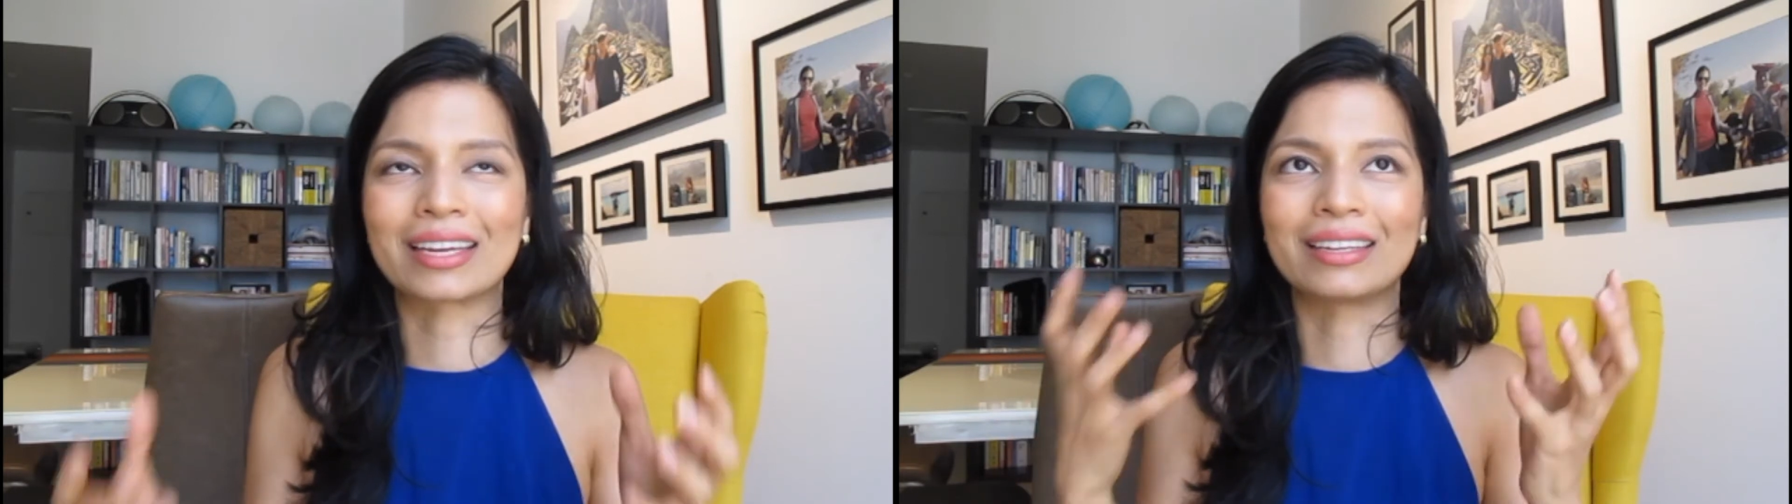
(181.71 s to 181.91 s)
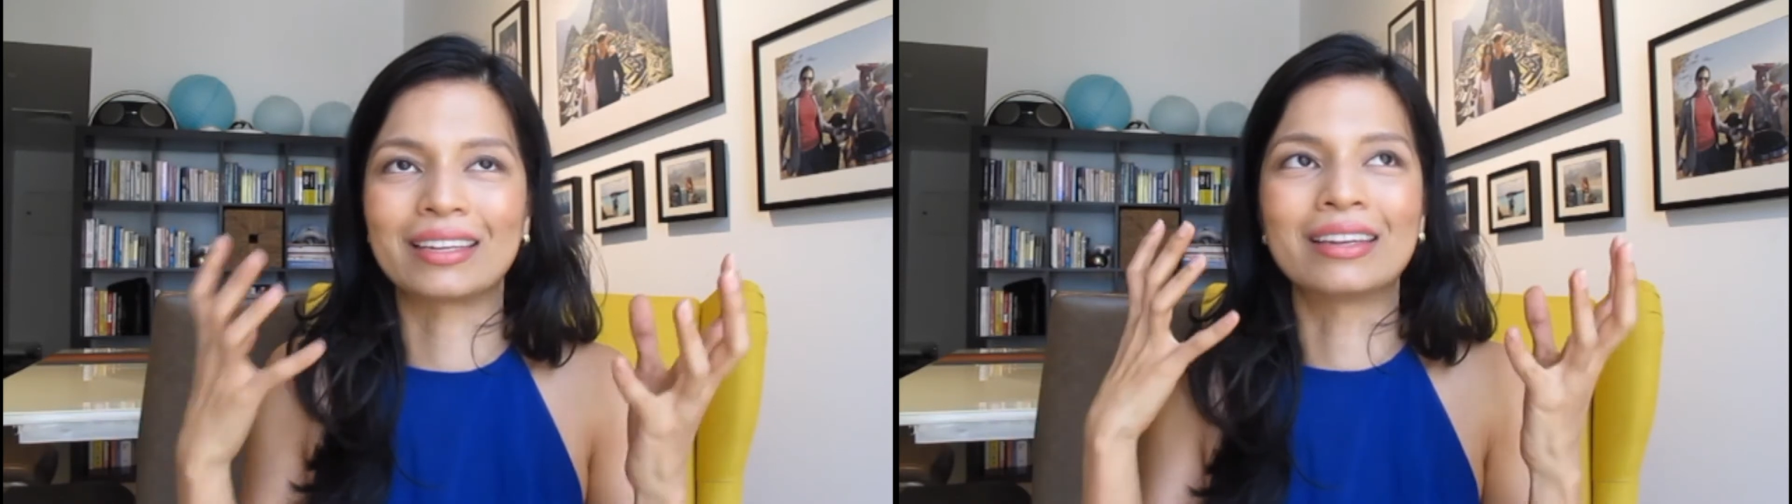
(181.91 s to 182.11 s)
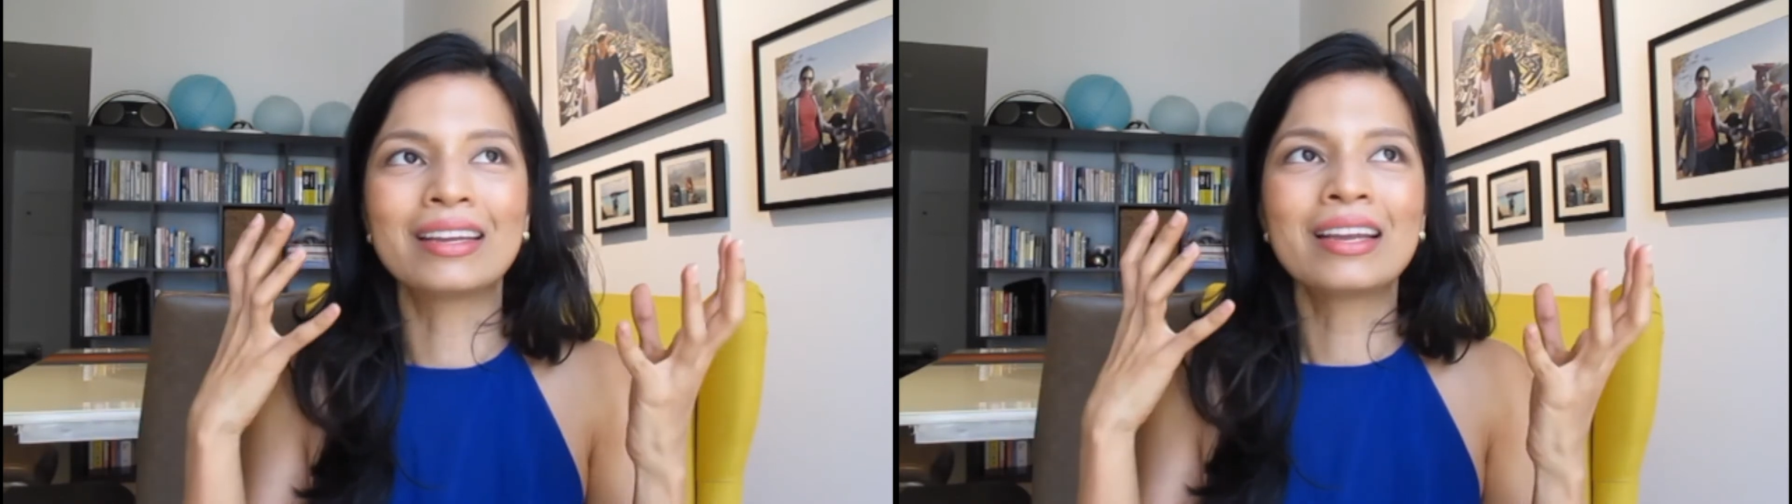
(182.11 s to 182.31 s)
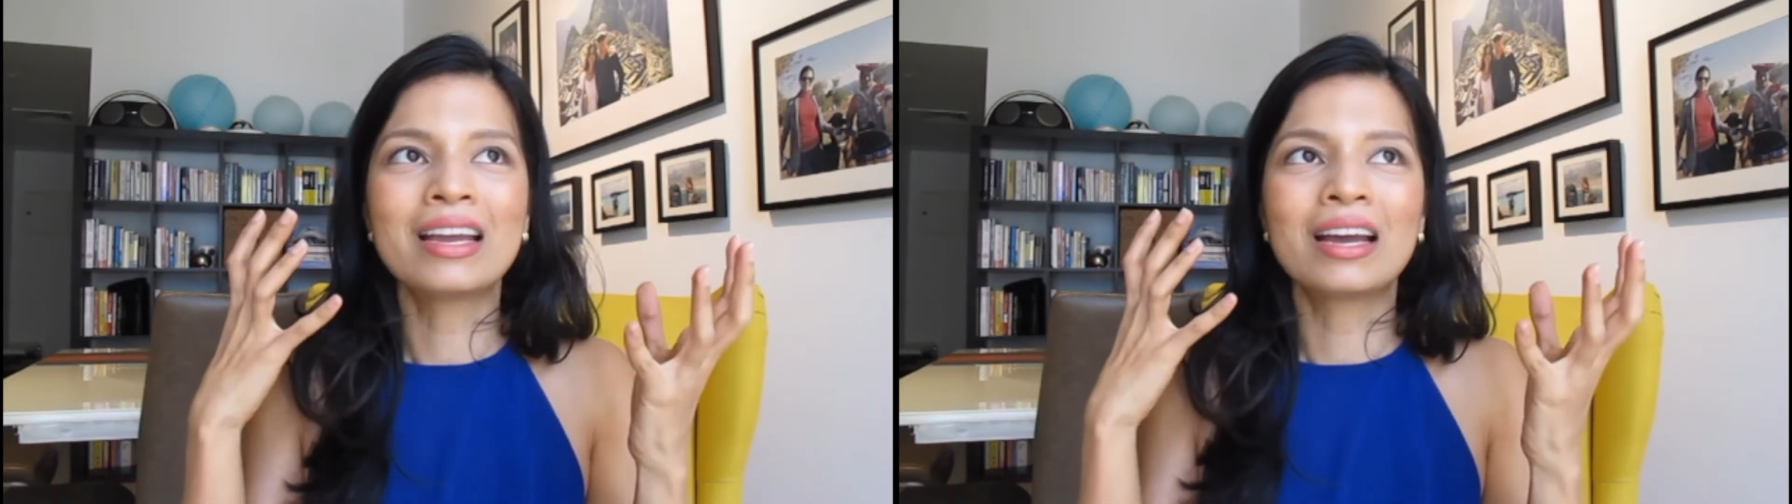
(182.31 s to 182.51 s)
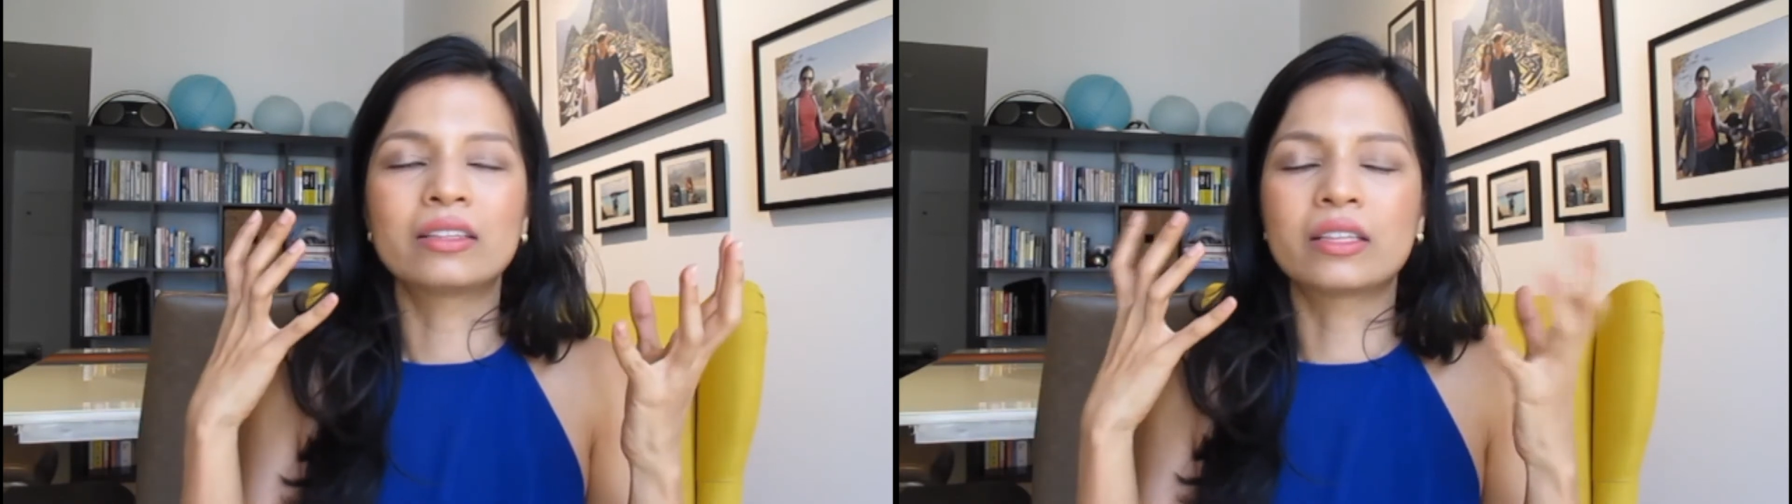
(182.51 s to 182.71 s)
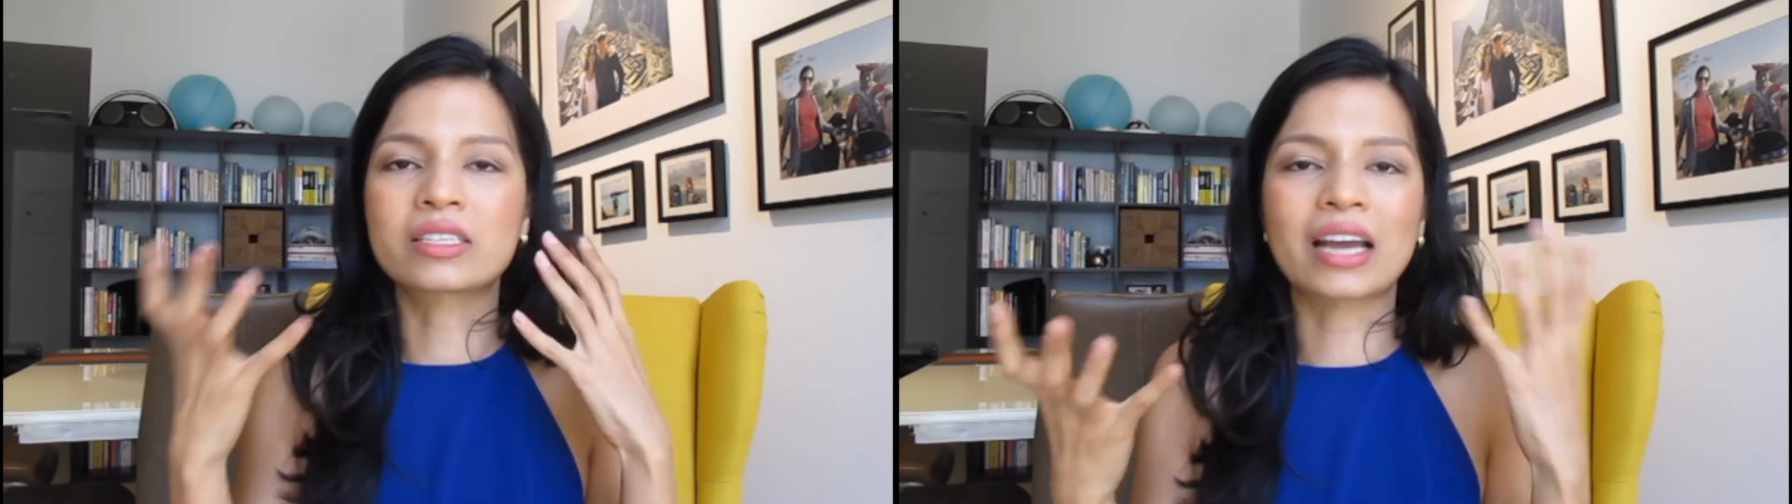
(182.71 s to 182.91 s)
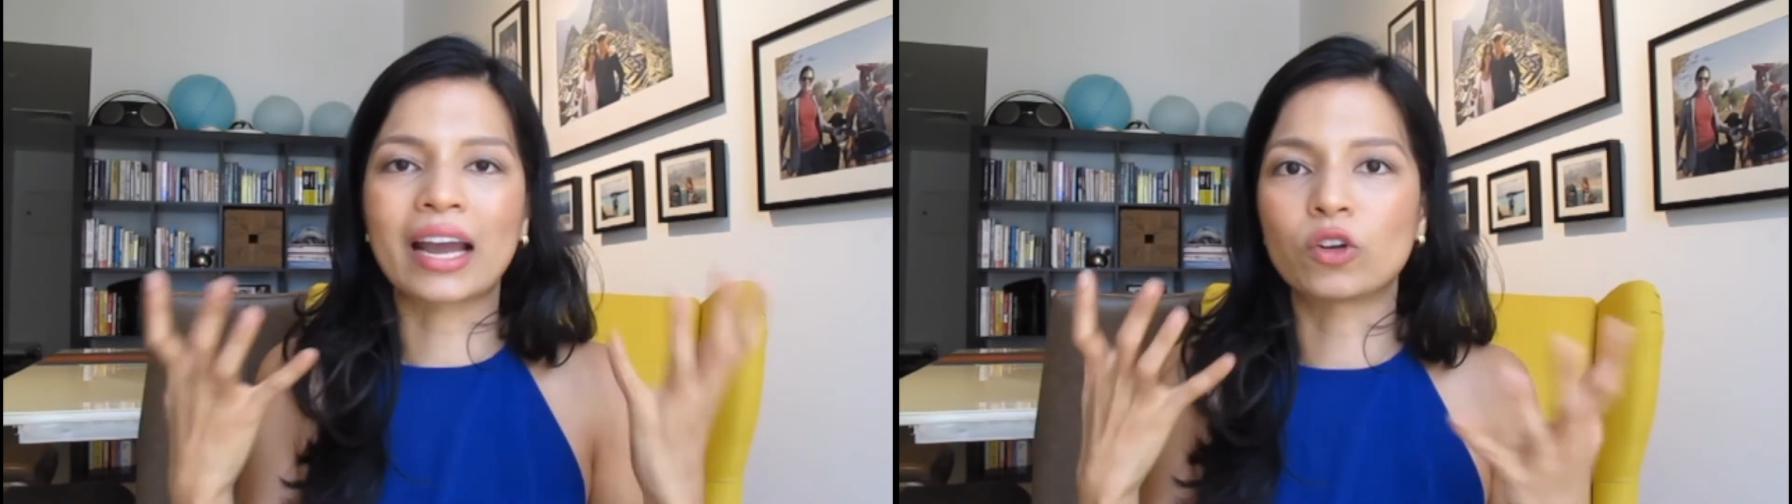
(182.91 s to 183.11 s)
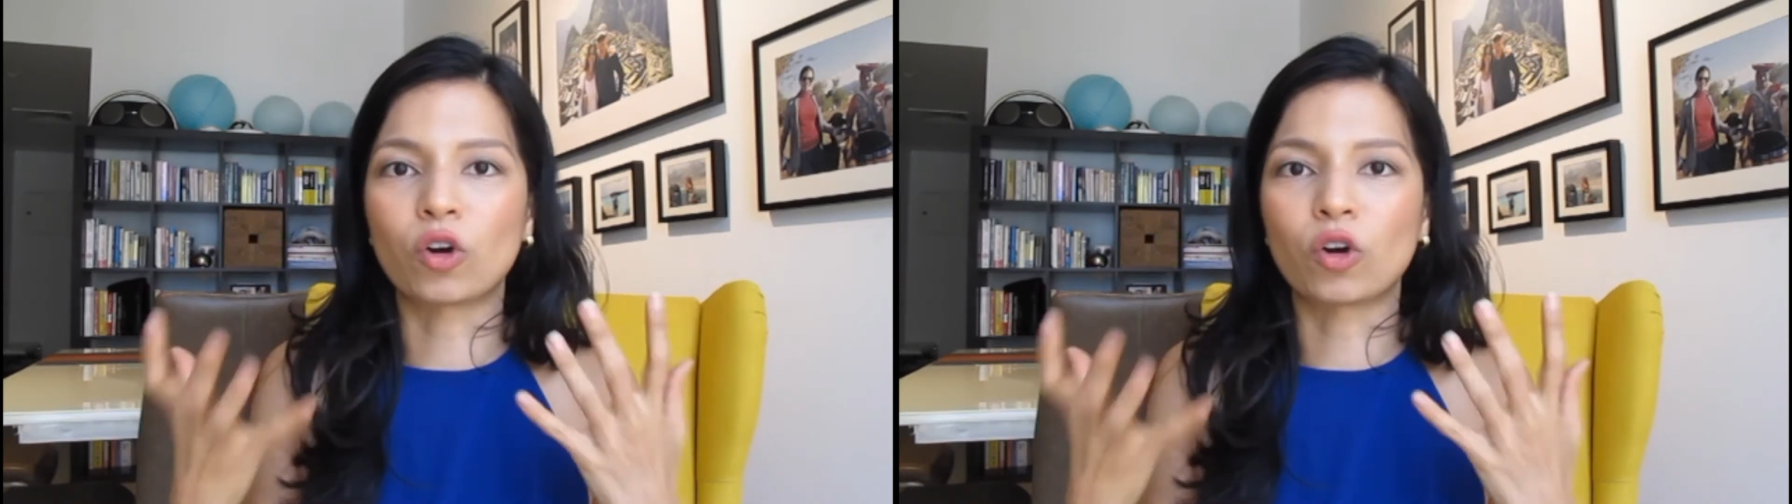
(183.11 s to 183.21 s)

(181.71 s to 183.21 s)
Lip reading: and then decide